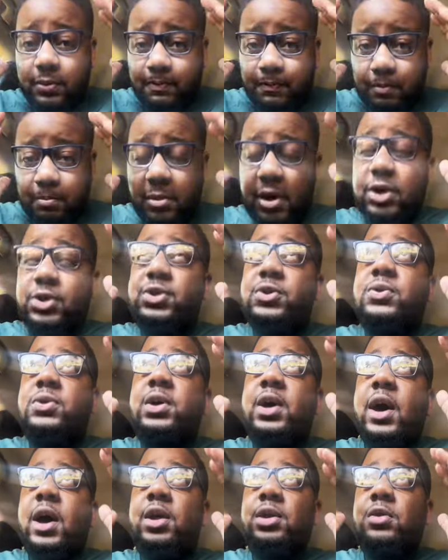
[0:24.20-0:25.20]
Make sure you
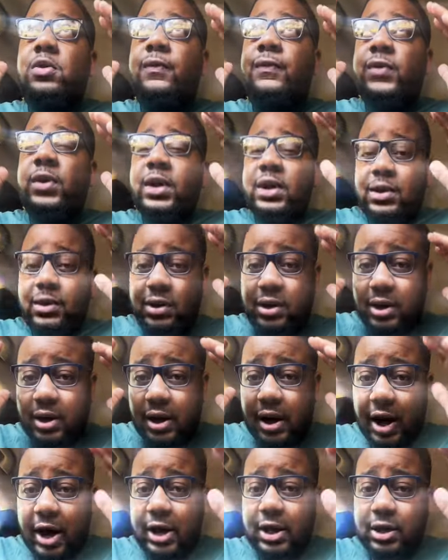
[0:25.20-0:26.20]
guys don't forget to
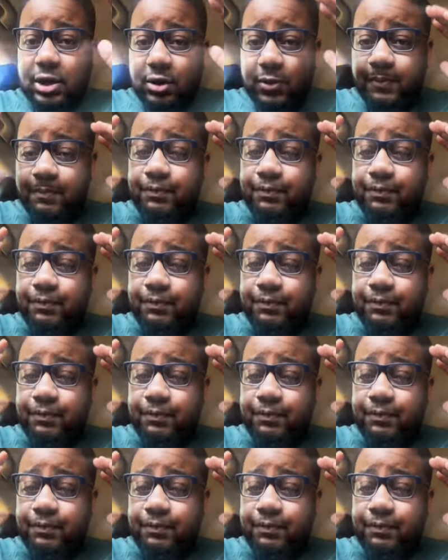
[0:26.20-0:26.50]
like,